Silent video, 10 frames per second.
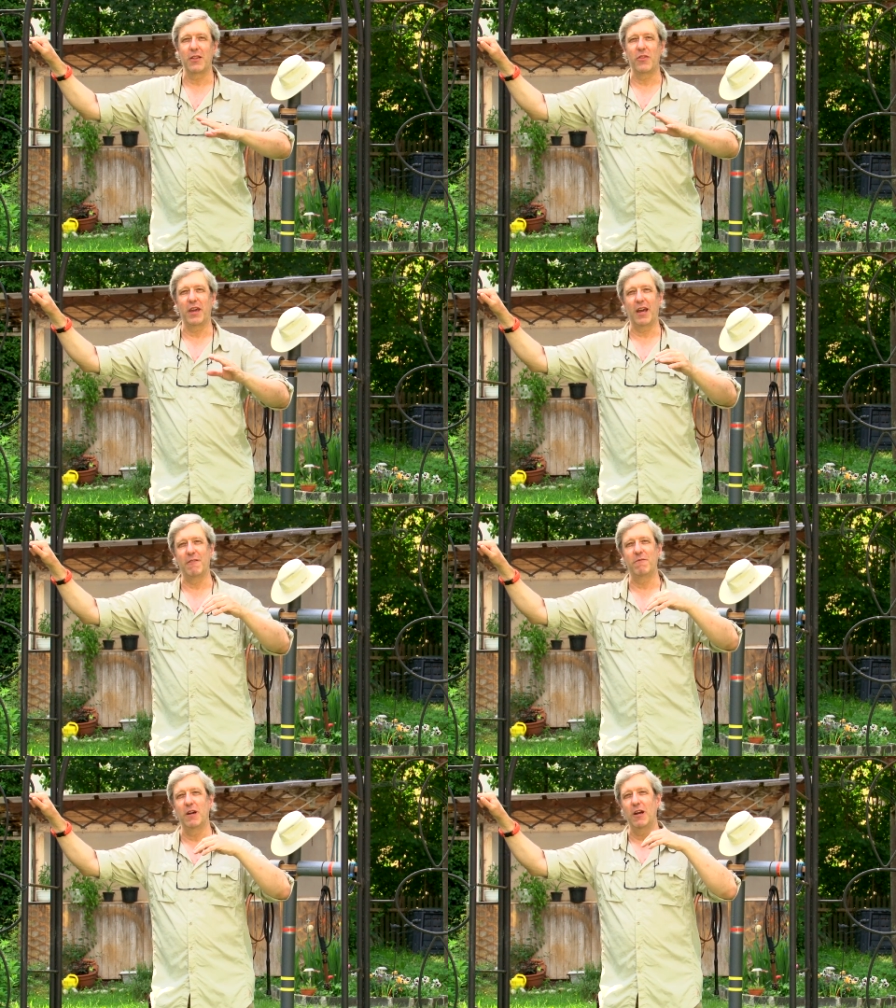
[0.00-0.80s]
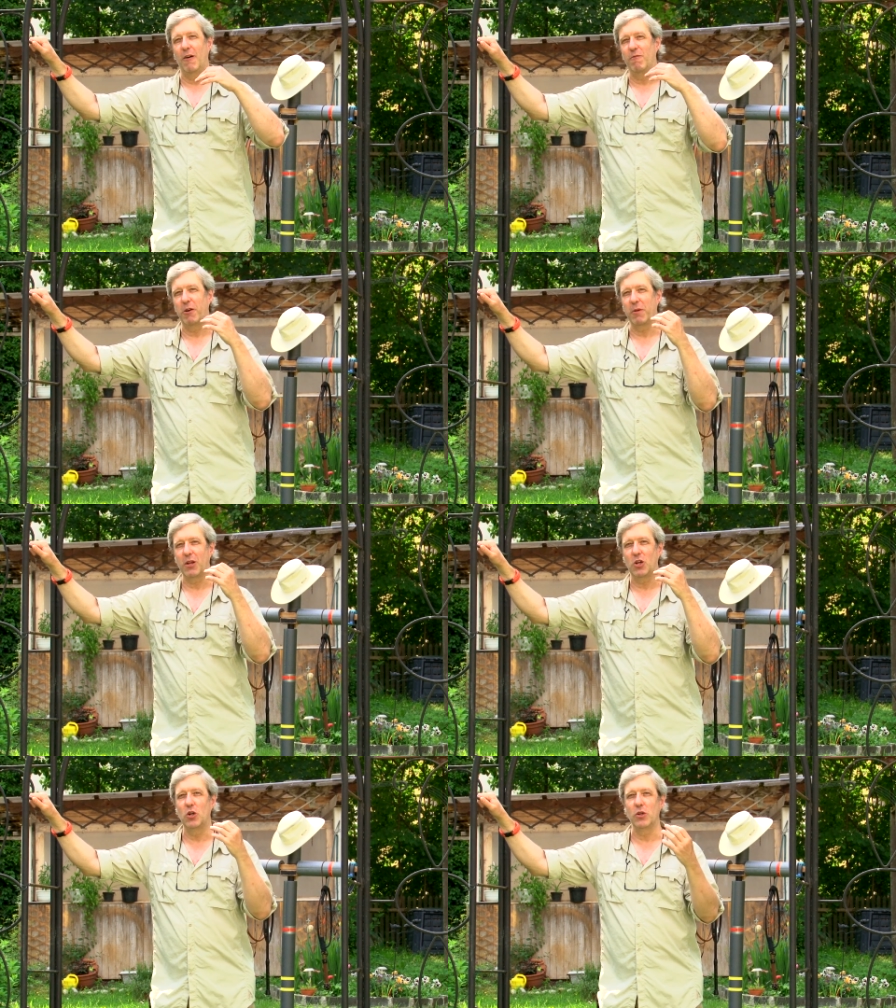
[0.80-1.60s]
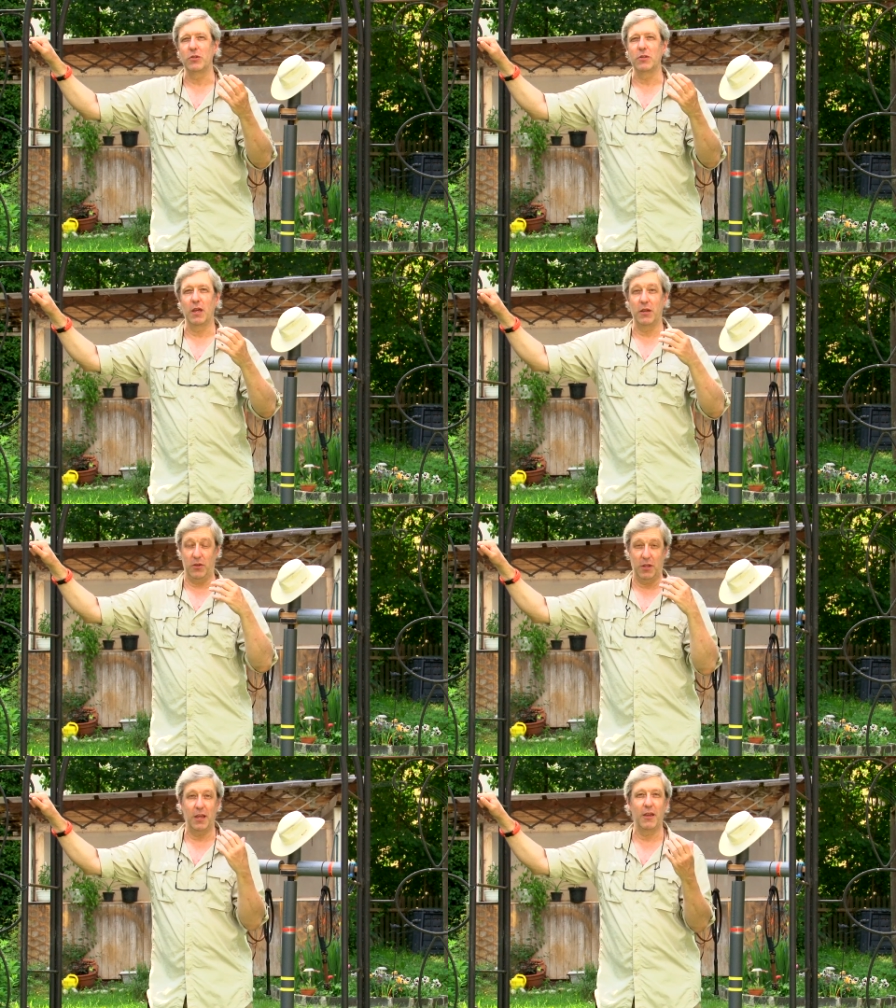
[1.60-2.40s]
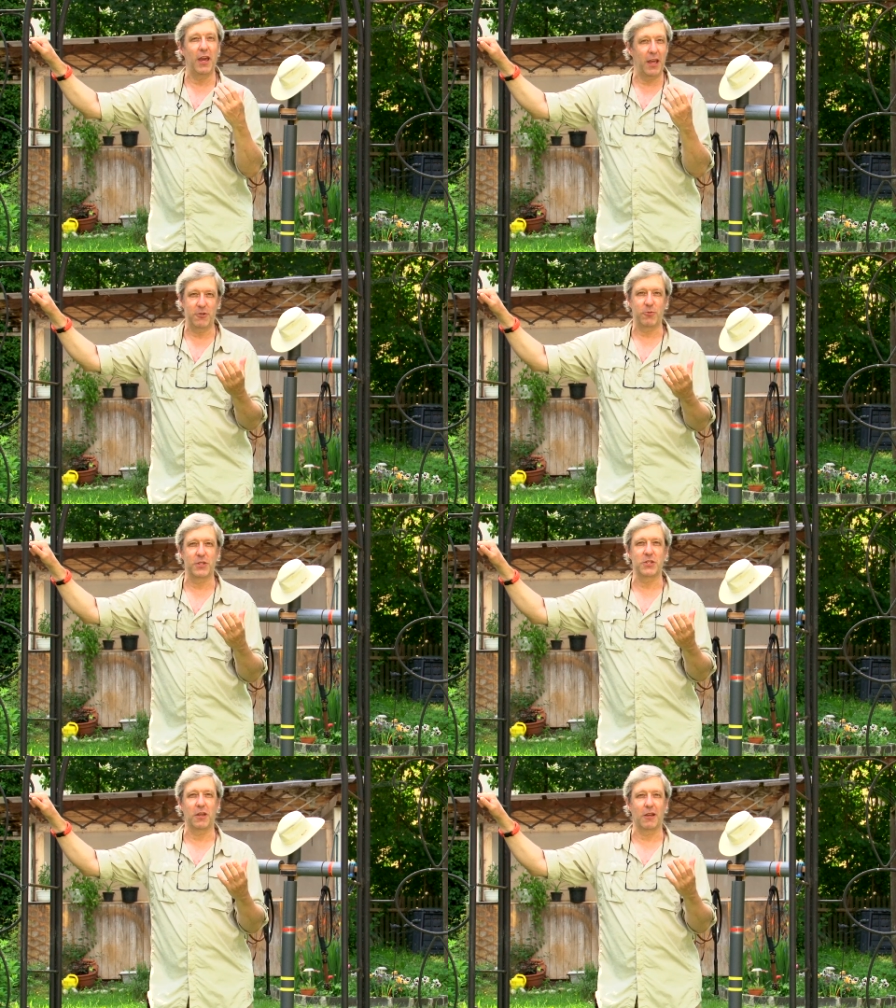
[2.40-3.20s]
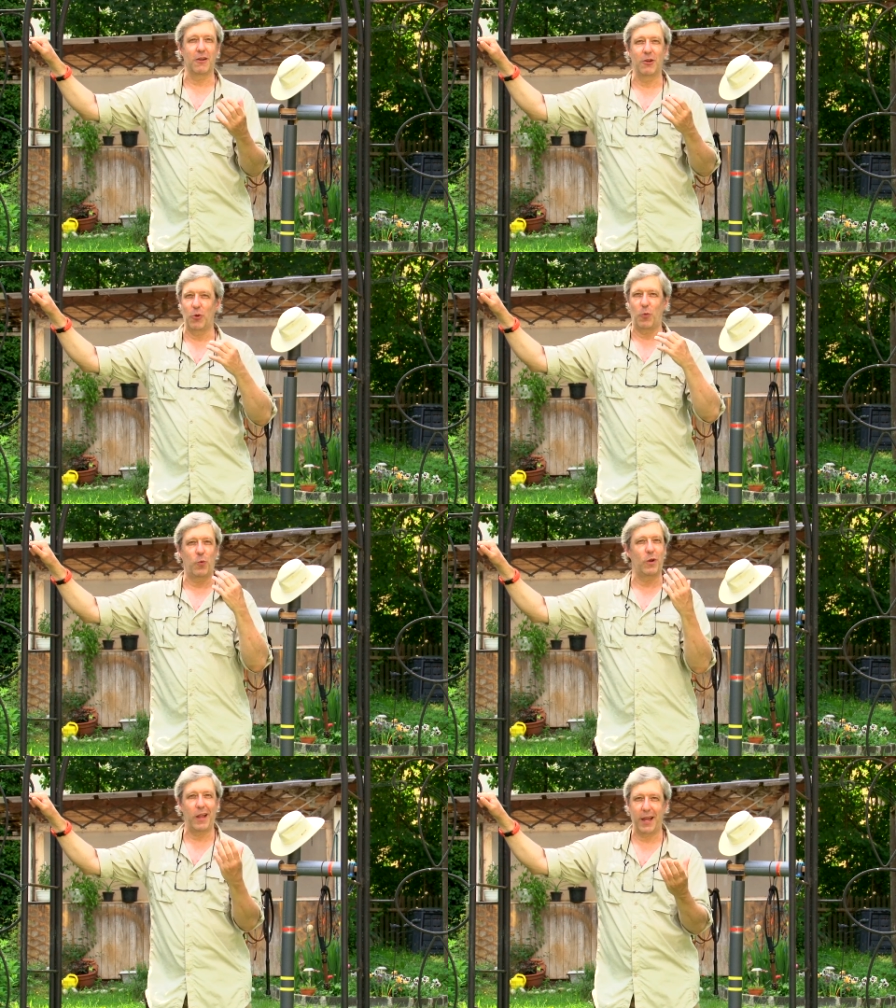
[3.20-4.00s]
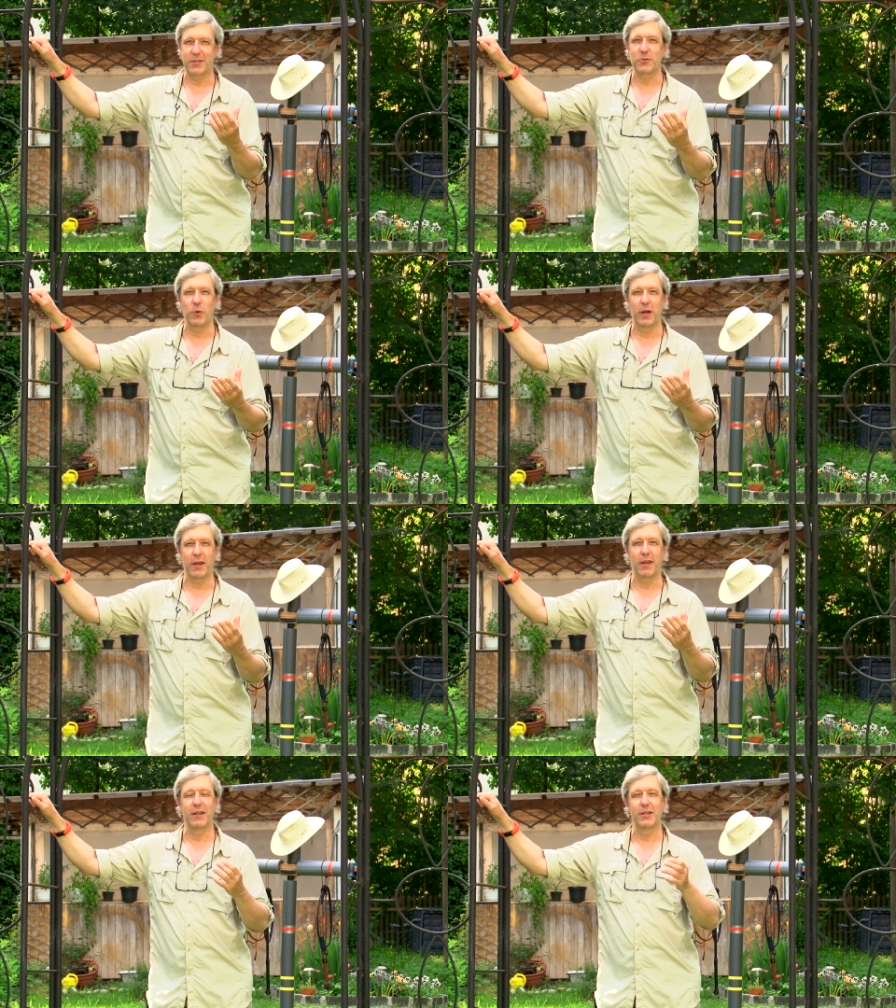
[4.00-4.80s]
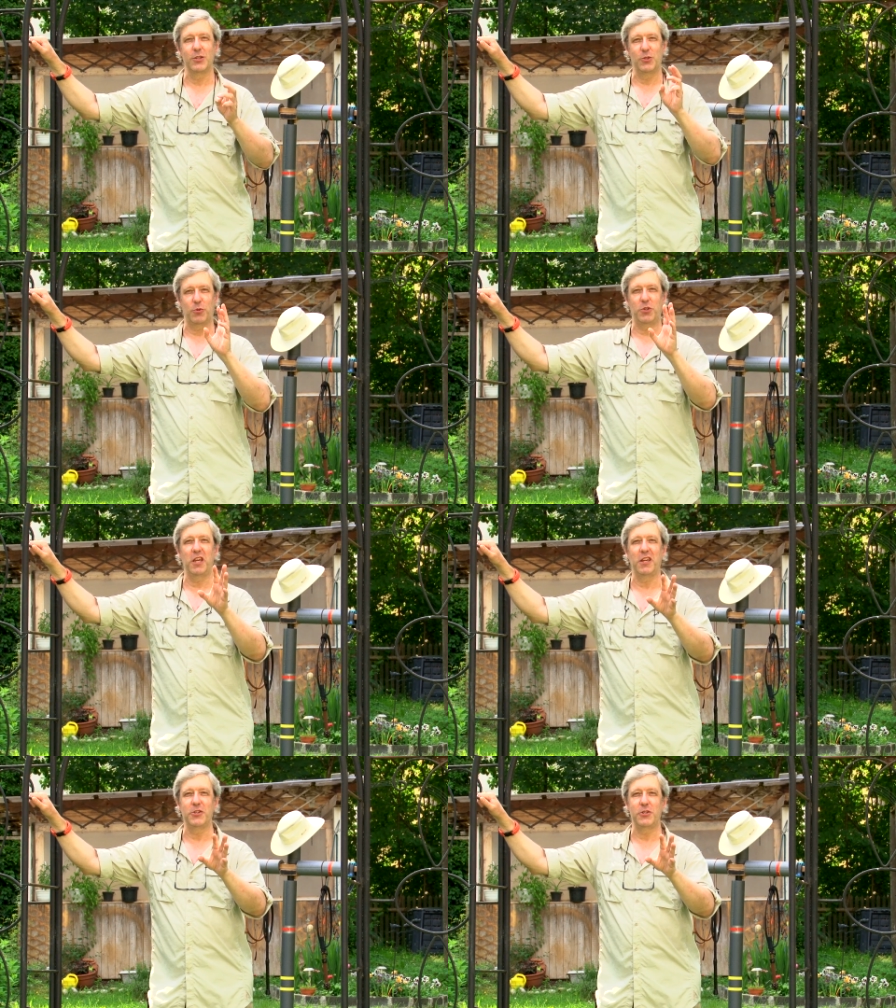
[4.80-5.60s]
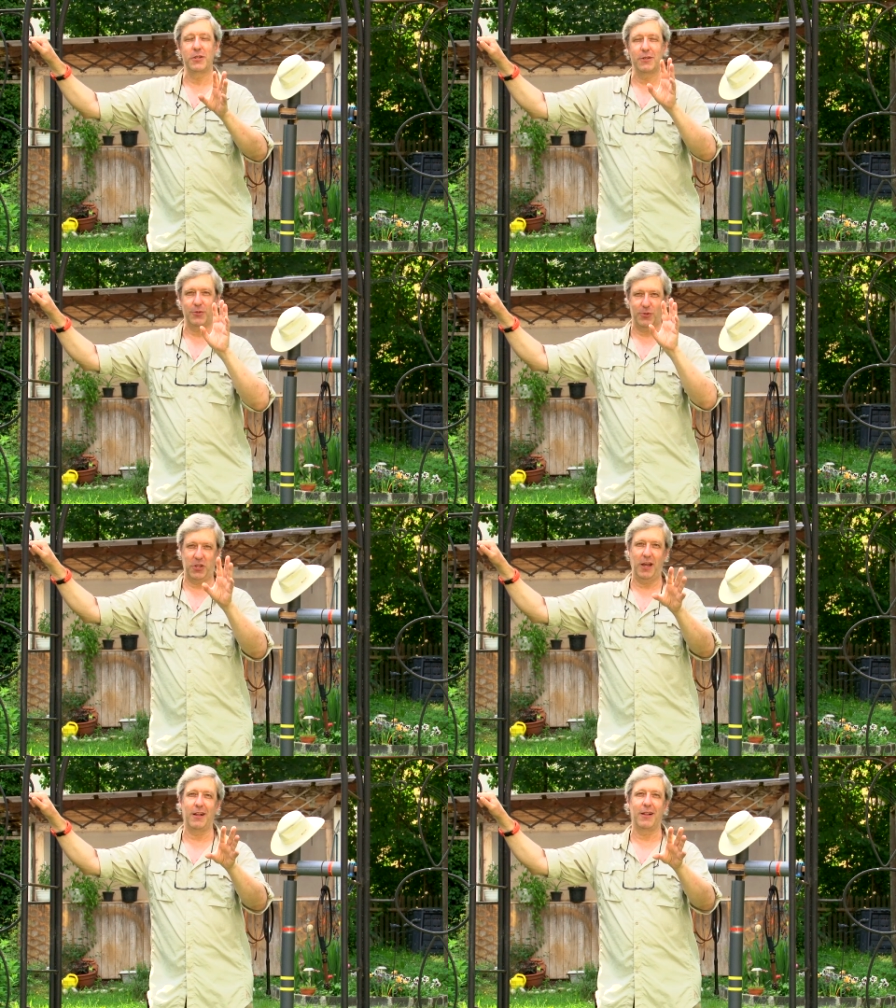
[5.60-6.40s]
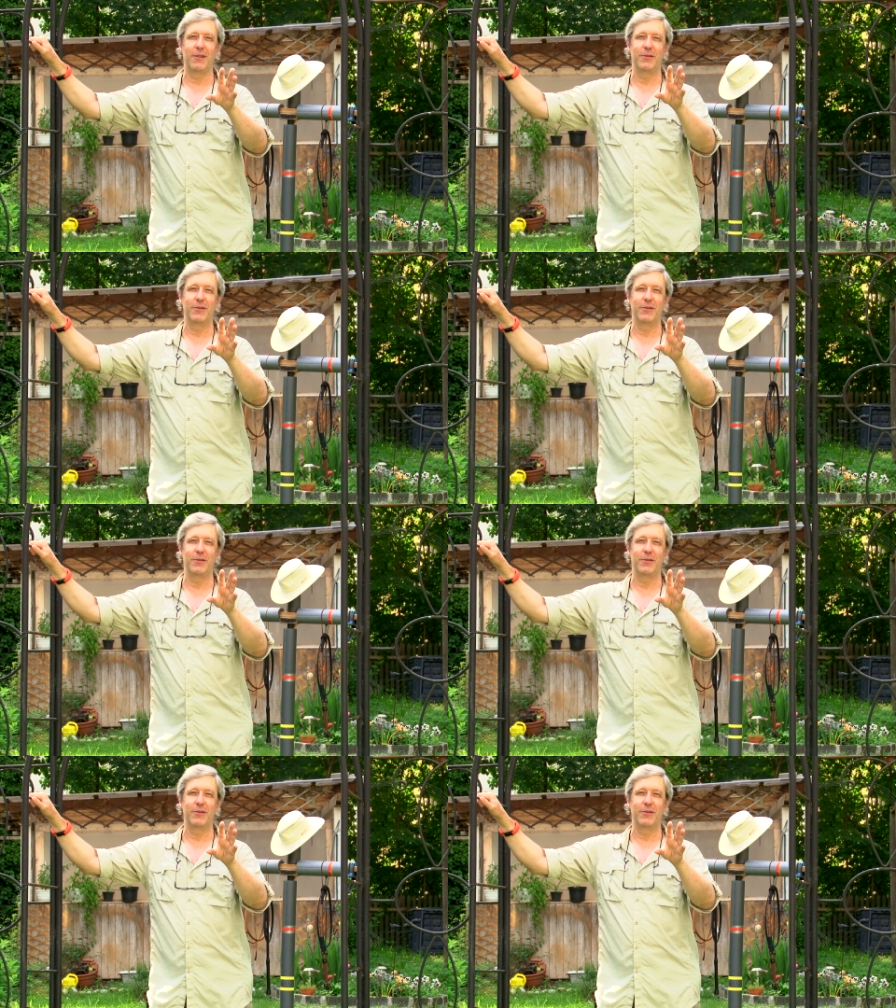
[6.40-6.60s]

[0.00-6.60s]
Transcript: They have a very good and interesting, relaxed way to teach, to tell.